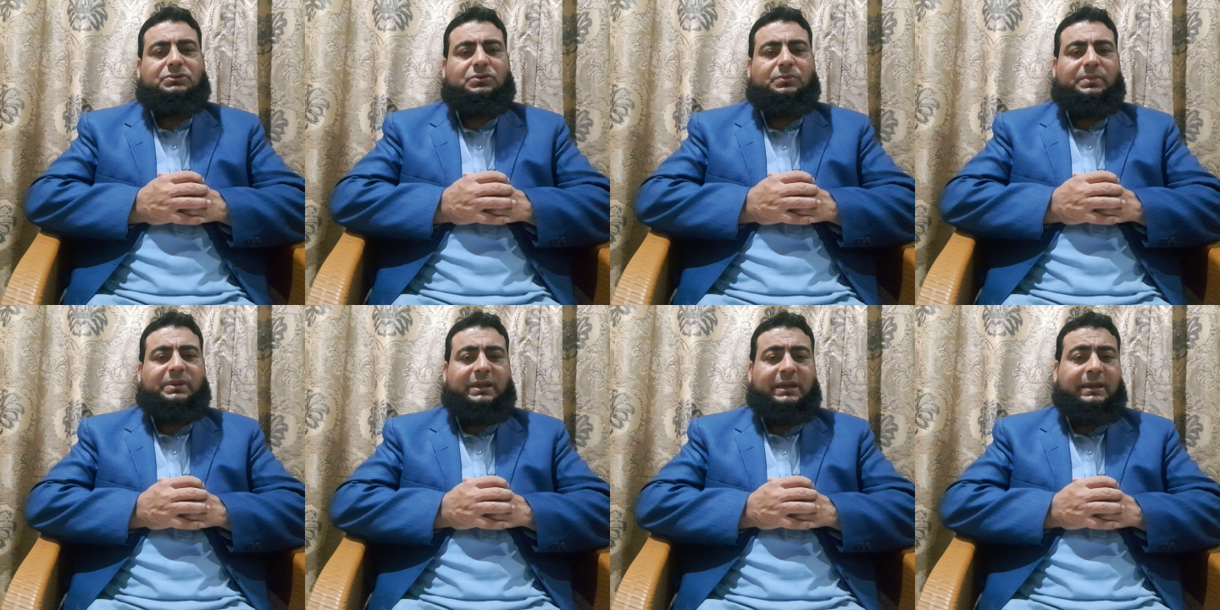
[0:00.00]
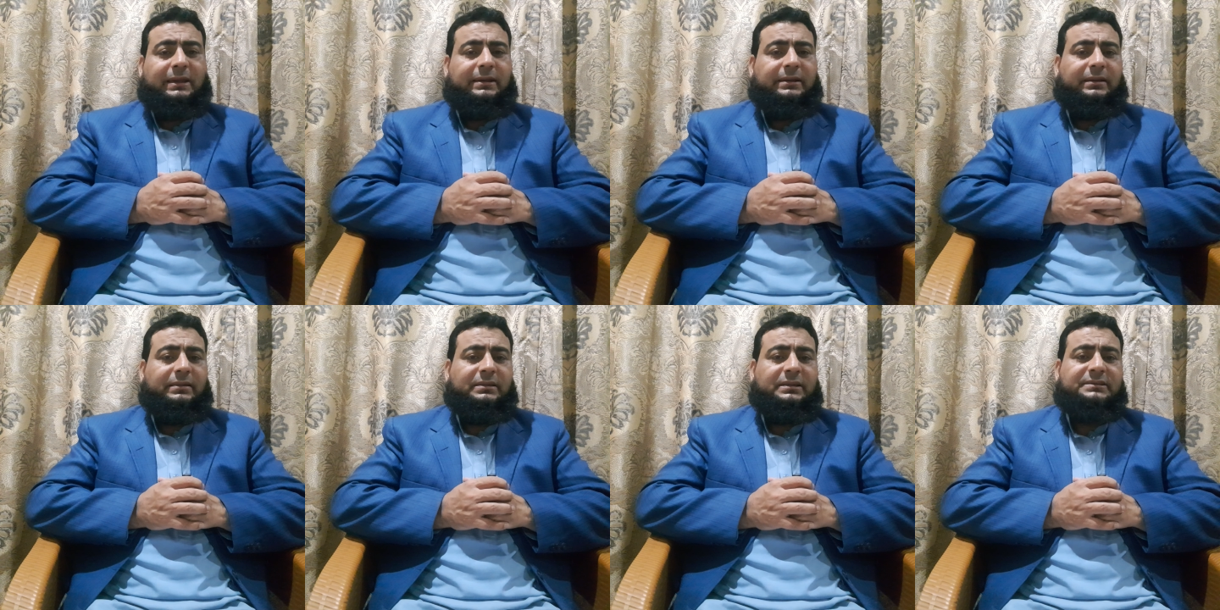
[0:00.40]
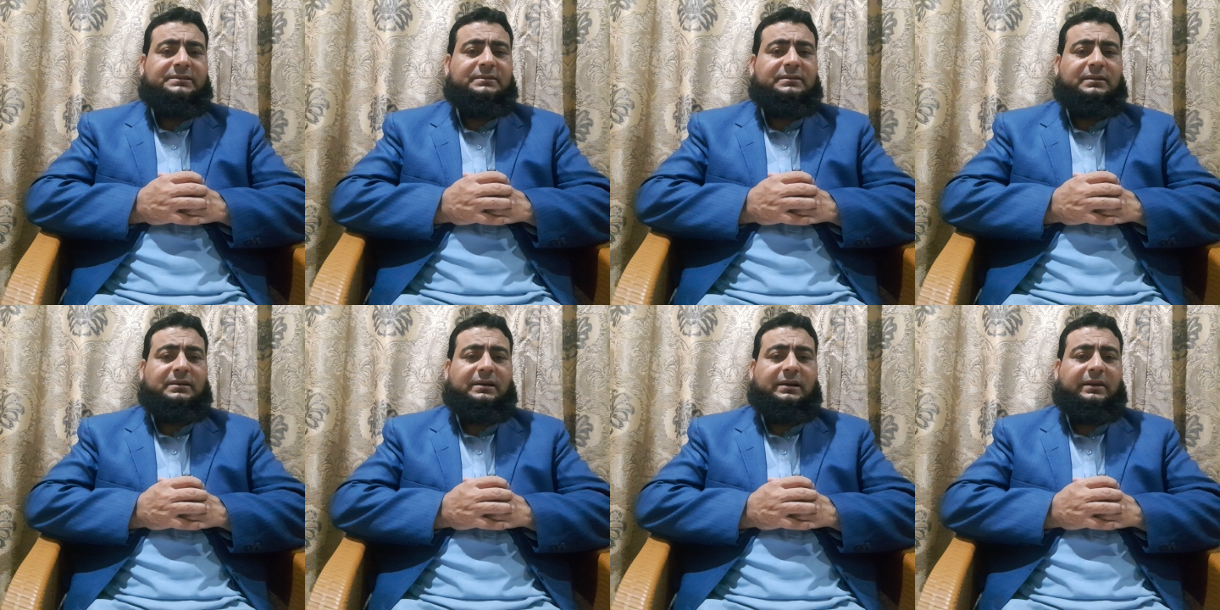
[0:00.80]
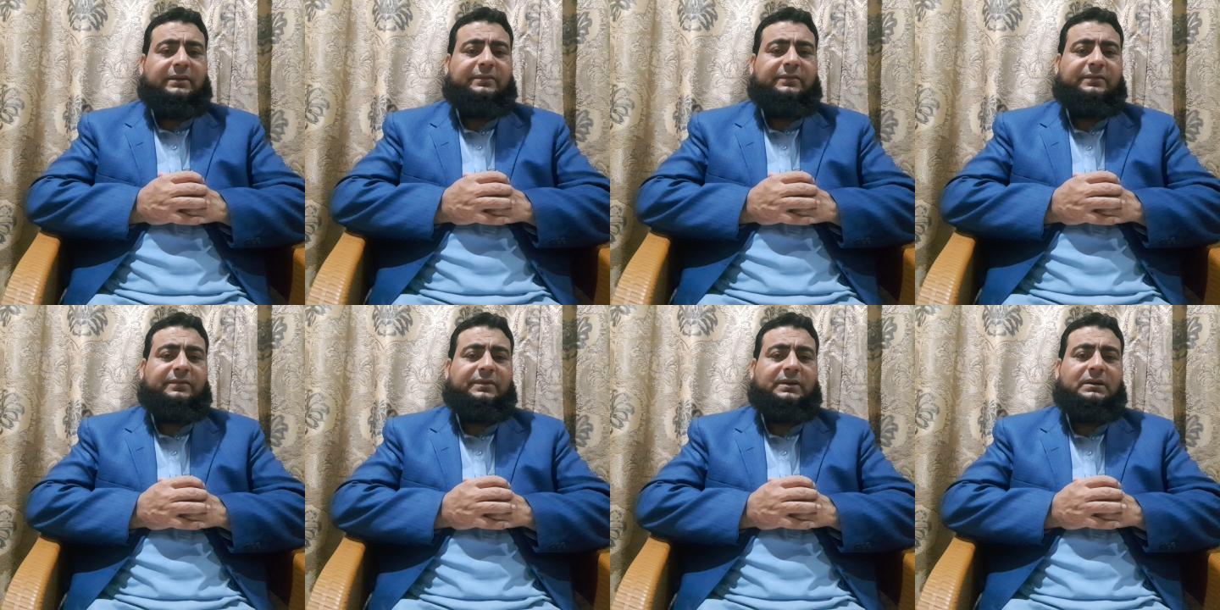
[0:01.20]
to be here in this
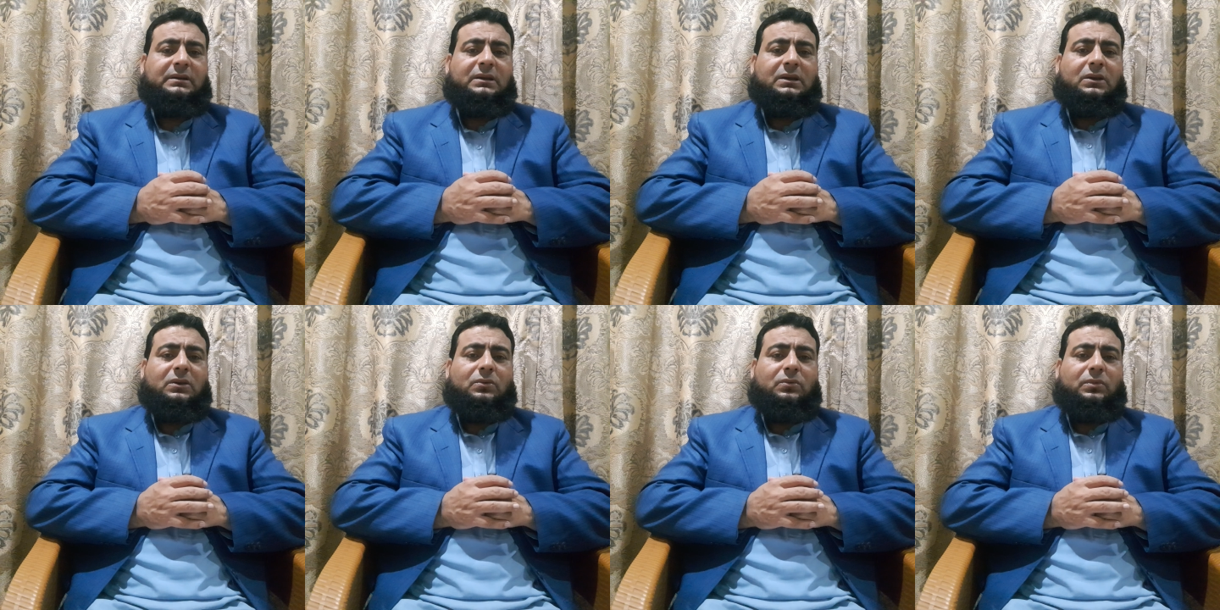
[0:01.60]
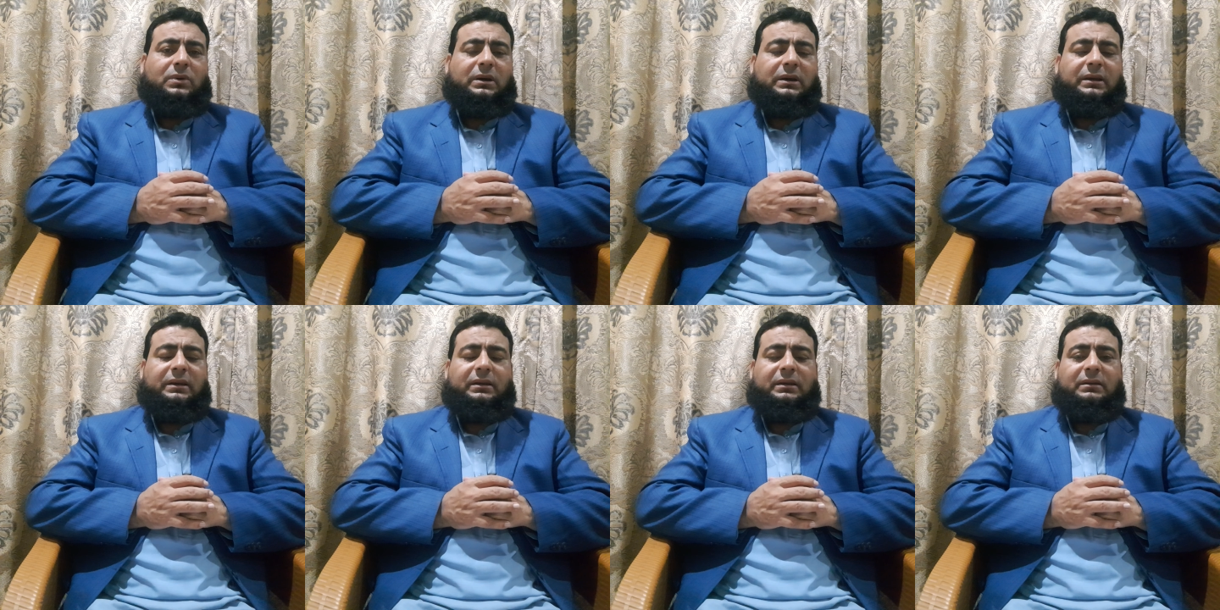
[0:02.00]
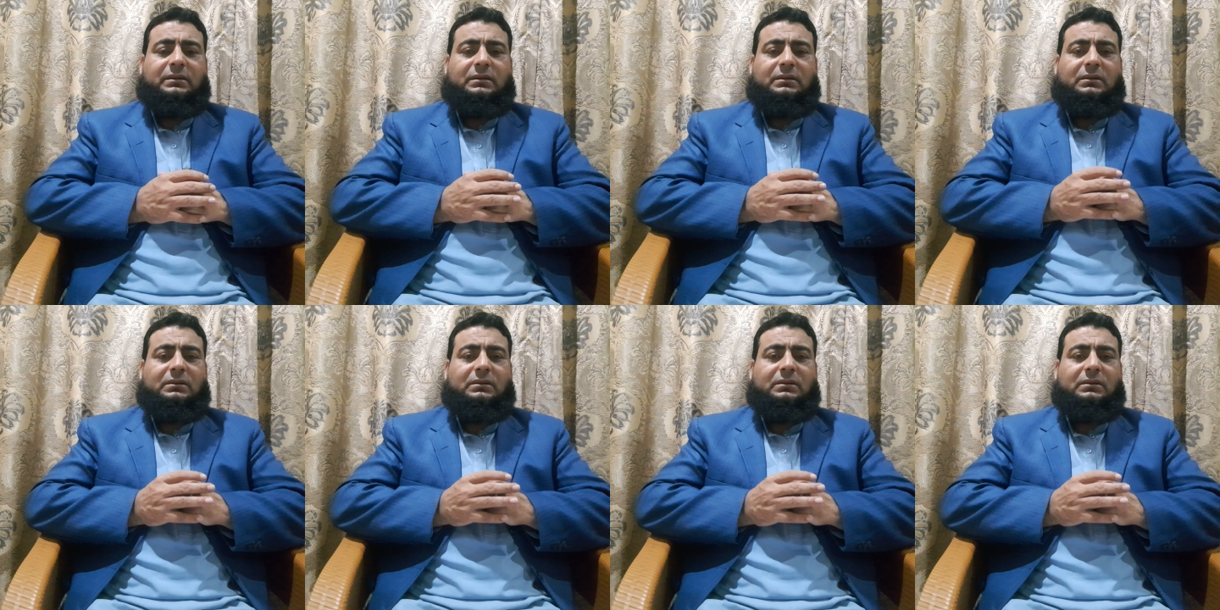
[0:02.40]
life? Why